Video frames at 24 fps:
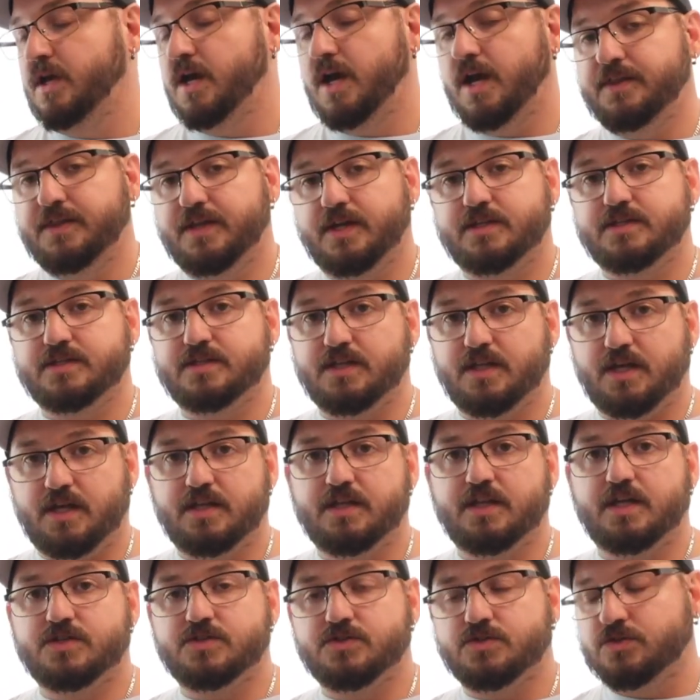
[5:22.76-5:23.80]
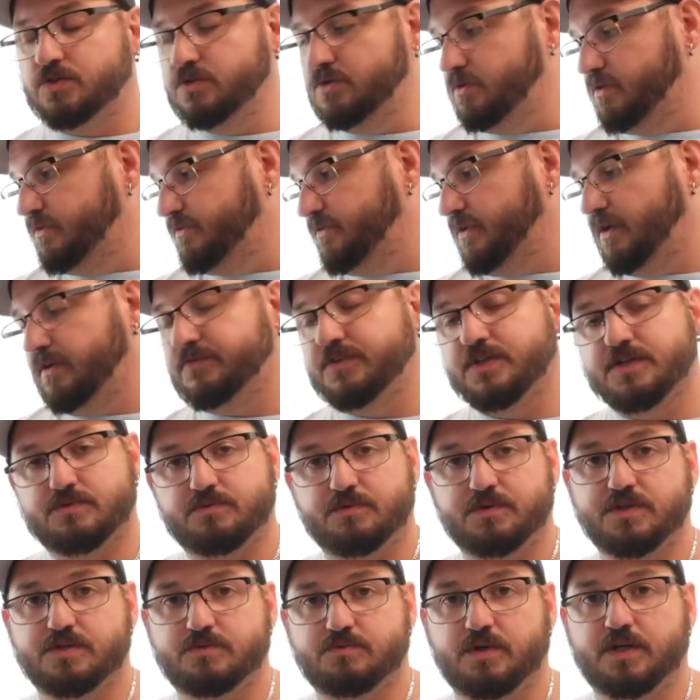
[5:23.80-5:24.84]
And that's true of this
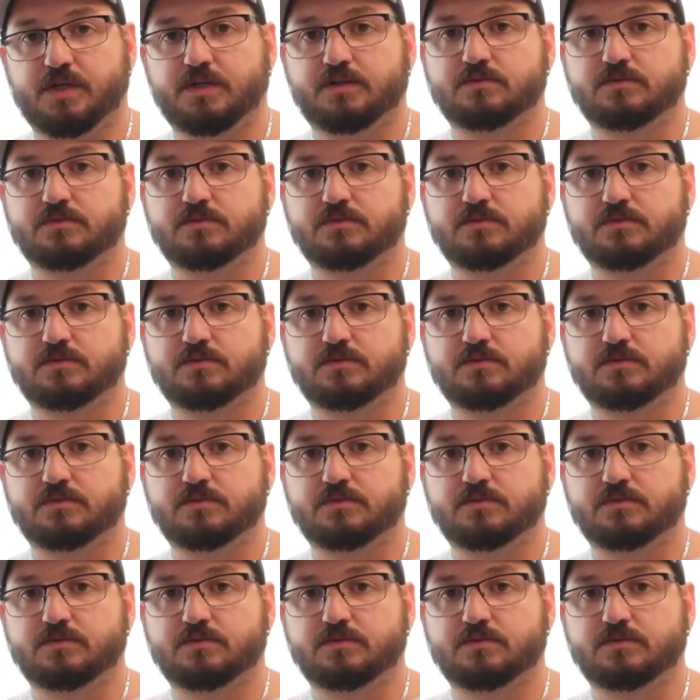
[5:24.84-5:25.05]
one as well.